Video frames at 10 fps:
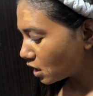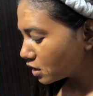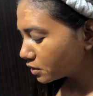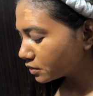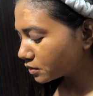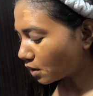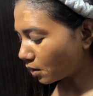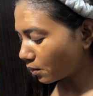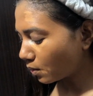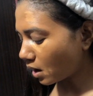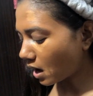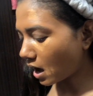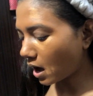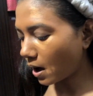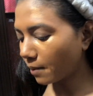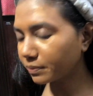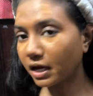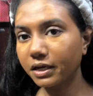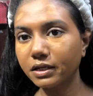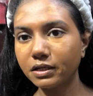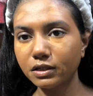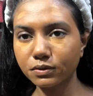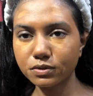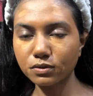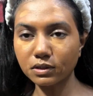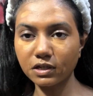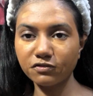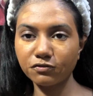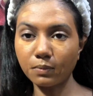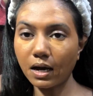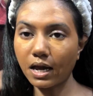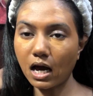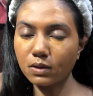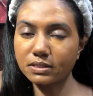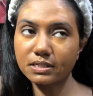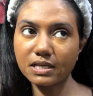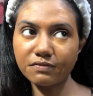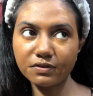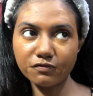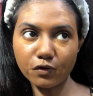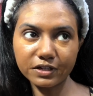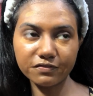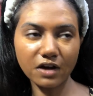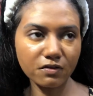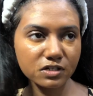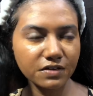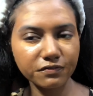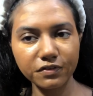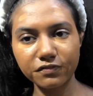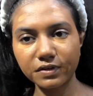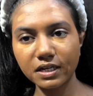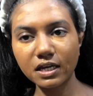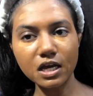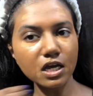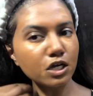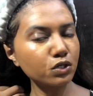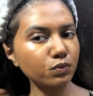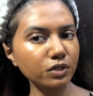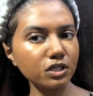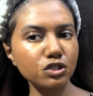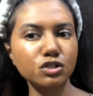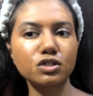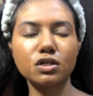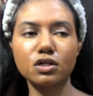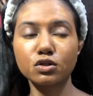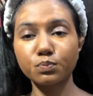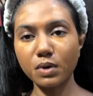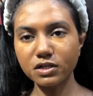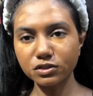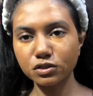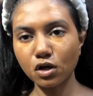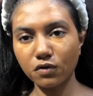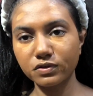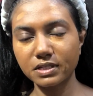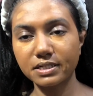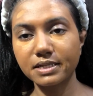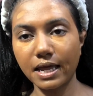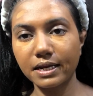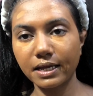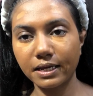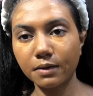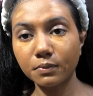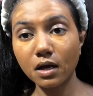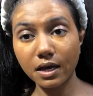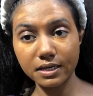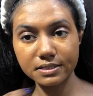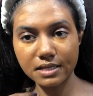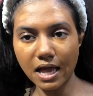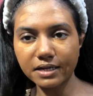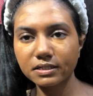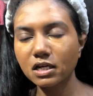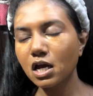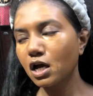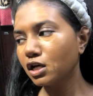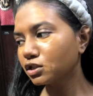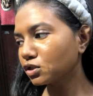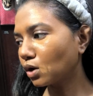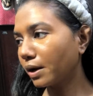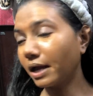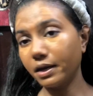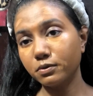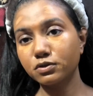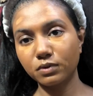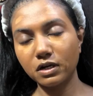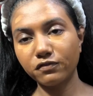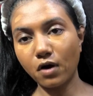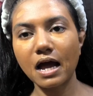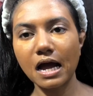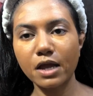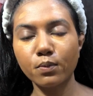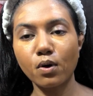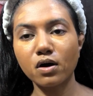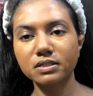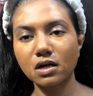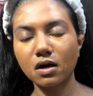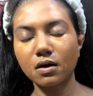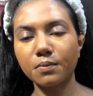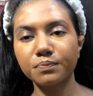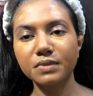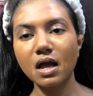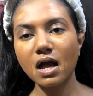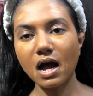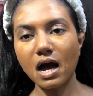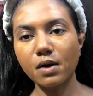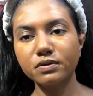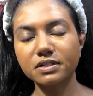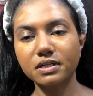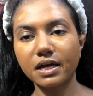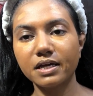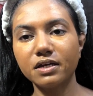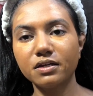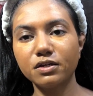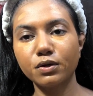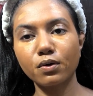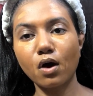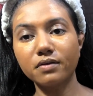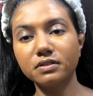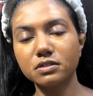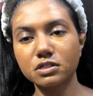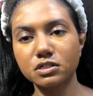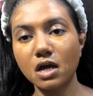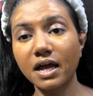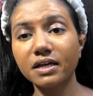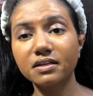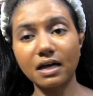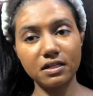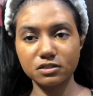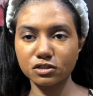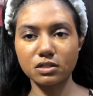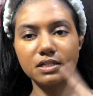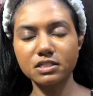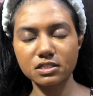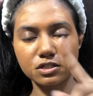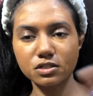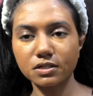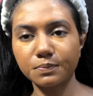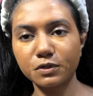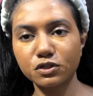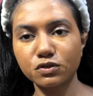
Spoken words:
So I used to leave my house at 7:45 or 7:50 to reach to punch in the office at 10 a.m. exact. So yeah, it was really far. I walked out, and I, you know, got the rickshaw. I'll just insert a picture